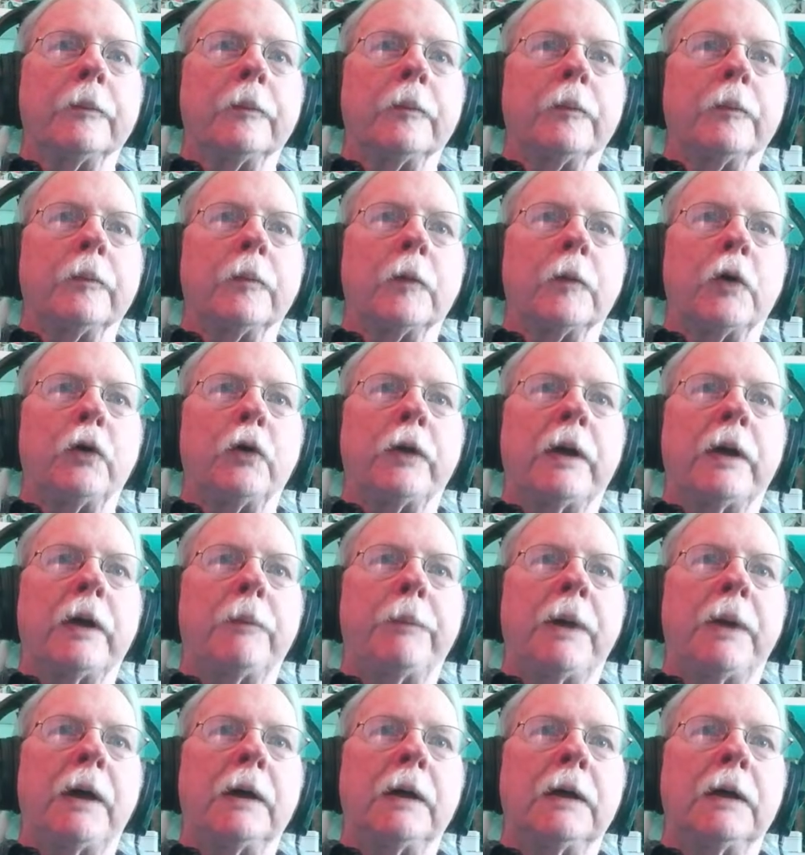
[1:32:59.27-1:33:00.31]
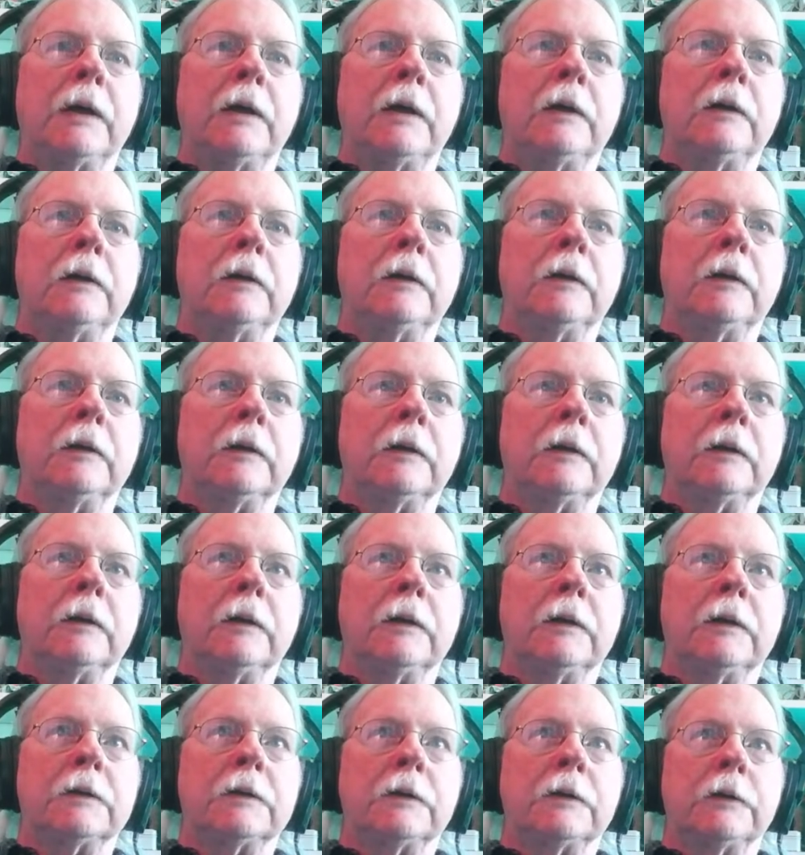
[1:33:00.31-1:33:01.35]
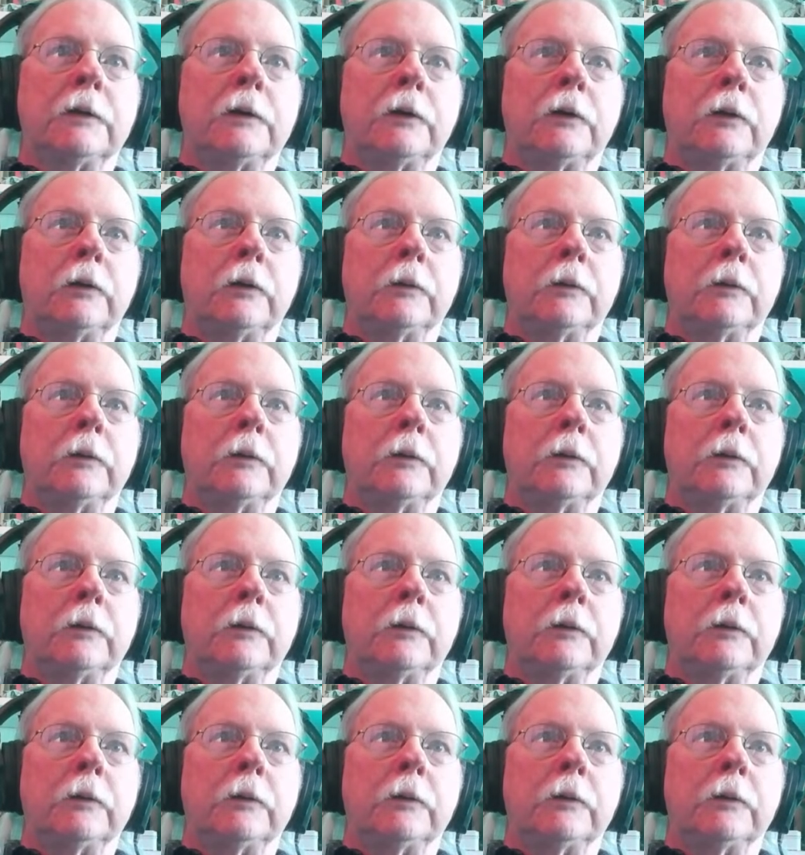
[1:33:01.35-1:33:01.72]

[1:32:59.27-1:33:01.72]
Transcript: Oh, that back end is a little